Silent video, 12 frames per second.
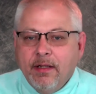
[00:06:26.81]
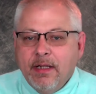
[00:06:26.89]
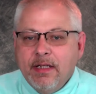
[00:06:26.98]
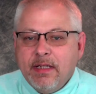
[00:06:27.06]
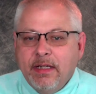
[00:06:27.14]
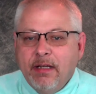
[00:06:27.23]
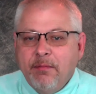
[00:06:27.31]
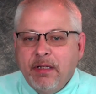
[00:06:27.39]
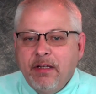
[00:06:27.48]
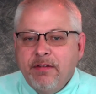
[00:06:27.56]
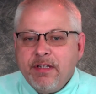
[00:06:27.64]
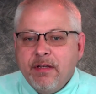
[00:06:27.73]
These
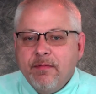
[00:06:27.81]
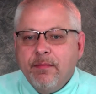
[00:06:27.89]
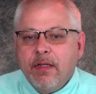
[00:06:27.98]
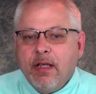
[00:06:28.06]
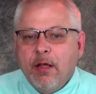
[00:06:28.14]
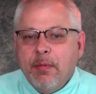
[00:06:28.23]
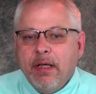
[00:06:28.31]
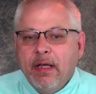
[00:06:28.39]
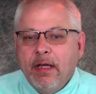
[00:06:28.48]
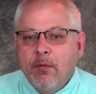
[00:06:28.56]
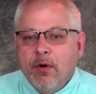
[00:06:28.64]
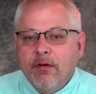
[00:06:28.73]
EMDs can be
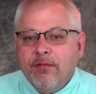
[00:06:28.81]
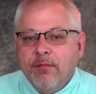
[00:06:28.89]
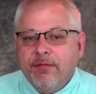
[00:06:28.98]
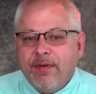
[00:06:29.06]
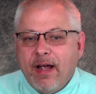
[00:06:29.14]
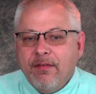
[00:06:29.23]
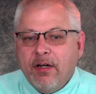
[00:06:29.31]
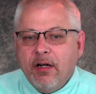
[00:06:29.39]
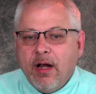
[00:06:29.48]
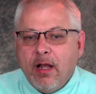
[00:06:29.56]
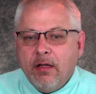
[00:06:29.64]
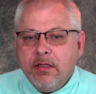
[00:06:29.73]
anywhere from
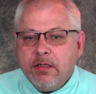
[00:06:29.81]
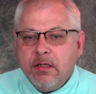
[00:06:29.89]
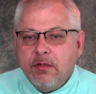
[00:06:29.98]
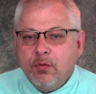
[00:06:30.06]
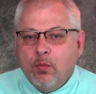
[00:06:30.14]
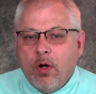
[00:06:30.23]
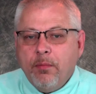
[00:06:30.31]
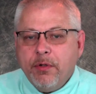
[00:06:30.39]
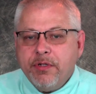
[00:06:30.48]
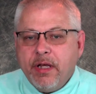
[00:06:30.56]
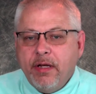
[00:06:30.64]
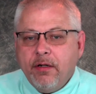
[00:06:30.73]
$500 to
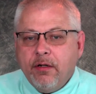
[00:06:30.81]
1%